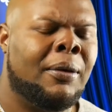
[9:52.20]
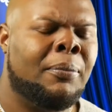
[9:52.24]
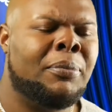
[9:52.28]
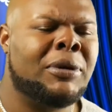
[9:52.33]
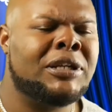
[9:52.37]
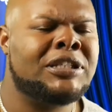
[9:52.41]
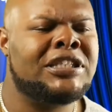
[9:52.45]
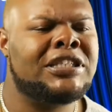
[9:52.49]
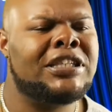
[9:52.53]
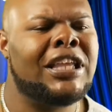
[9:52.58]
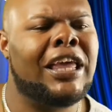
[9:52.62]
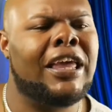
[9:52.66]

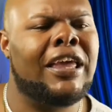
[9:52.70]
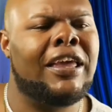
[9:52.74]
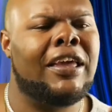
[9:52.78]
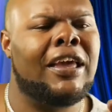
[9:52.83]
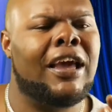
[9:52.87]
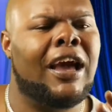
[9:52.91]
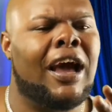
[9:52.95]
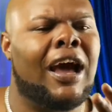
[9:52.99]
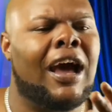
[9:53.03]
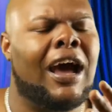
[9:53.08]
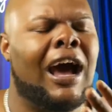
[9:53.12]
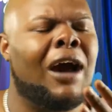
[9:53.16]
But
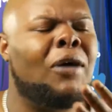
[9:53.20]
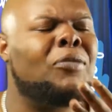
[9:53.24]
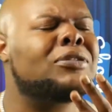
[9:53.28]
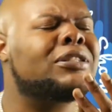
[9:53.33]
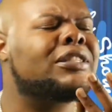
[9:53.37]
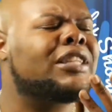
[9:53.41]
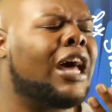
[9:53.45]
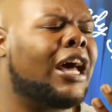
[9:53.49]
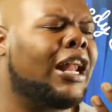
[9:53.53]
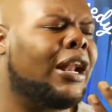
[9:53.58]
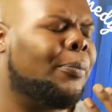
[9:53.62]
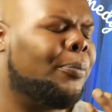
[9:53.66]
see, I
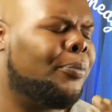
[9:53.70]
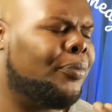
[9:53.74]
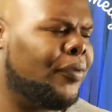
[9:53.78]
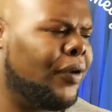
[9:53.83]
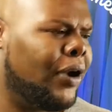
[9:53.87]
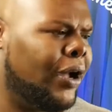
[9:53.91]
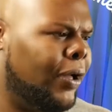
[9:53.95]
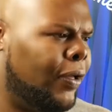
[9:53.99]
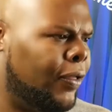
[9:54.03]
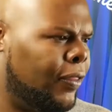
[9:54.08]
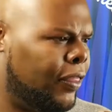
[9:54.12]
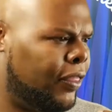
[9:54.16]
was out of
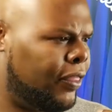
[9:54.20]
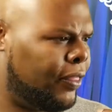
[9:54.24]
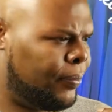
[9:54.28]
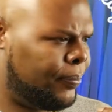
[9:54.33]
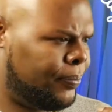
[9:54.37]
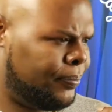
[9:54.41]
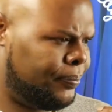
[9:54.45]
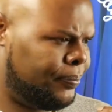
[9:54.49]
breath.